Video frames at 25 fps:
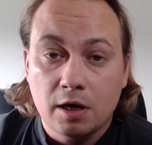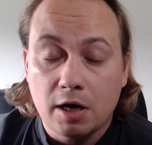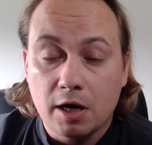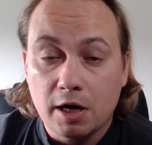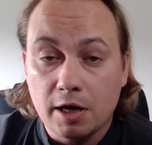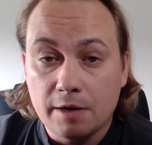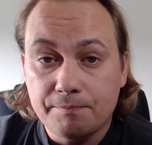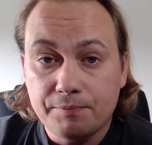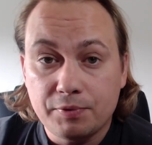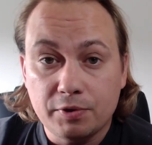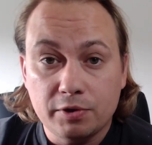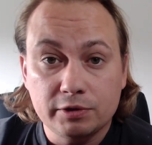
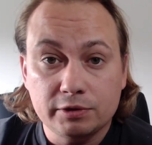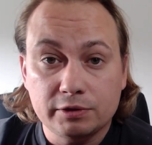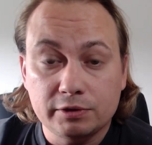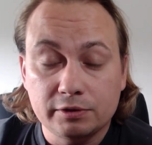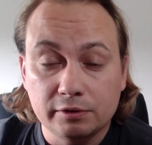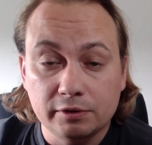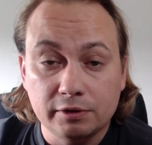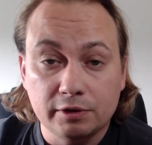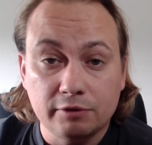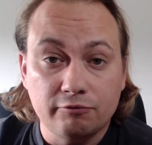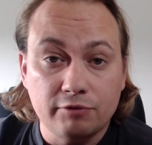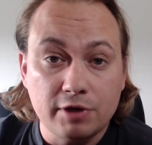I
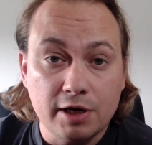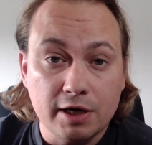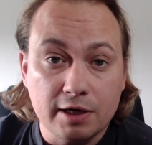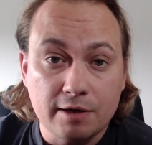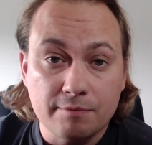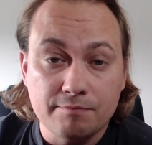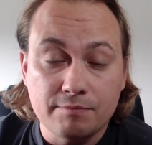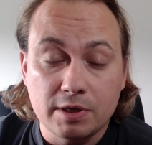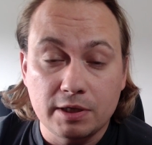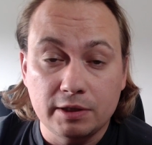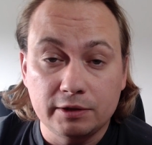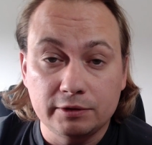personally
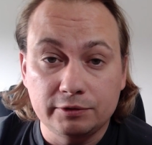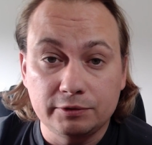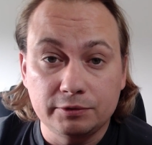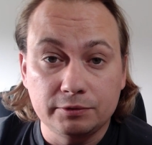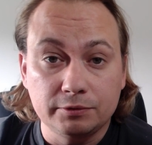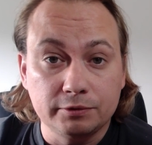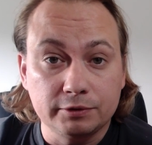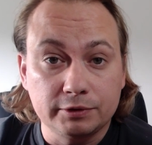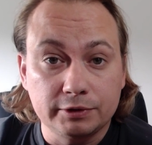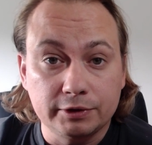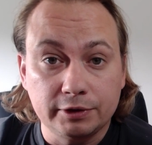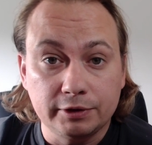recommend
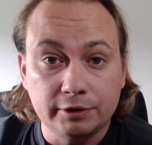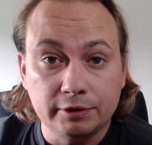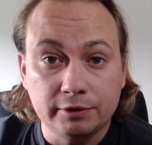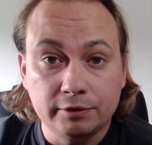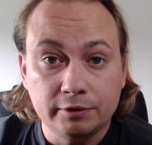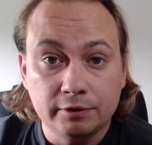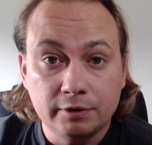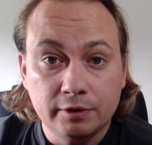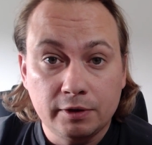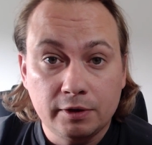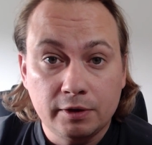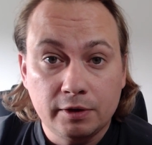
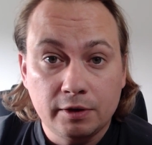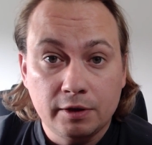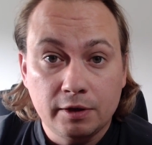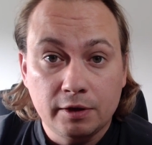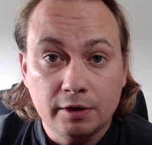using